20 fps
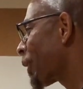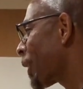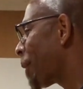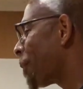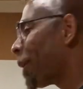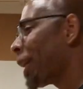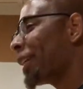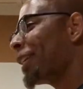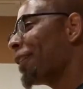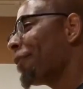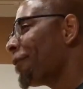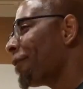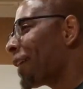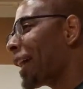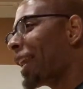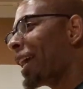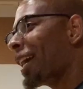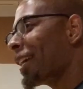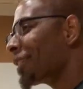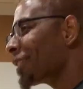I'm like, your
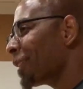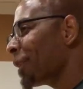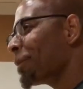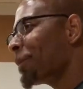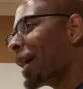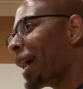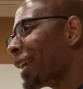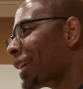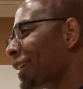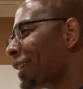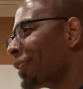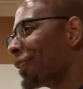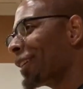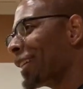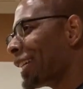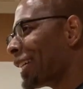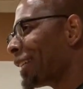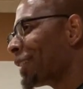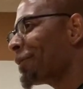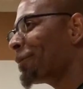fat ass slipped out of here
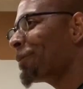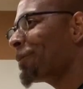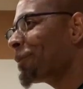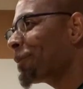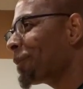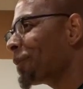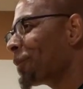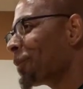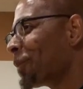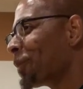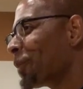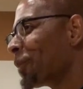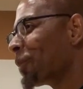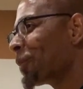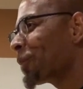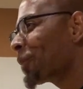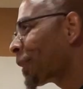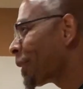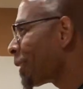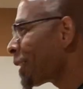again.
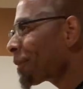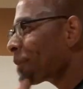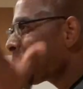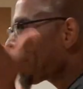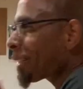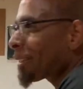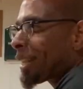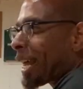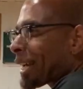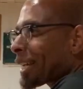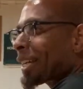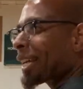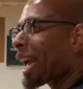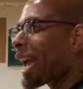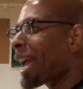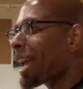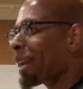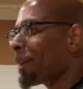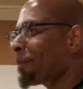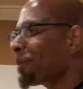You just did. It's like a
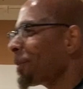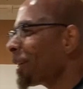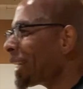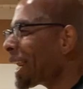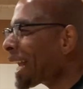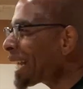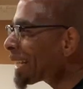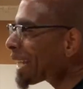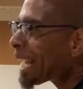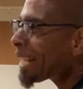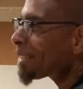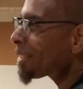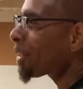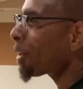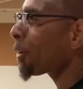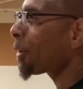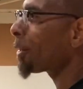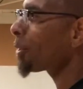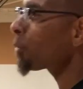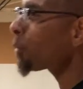game. It ain't that
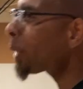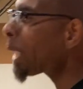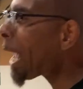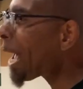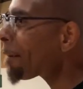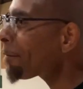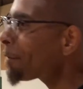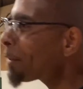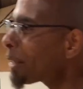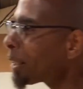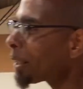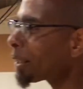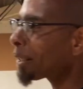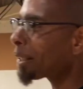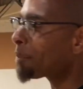serious. We have fun.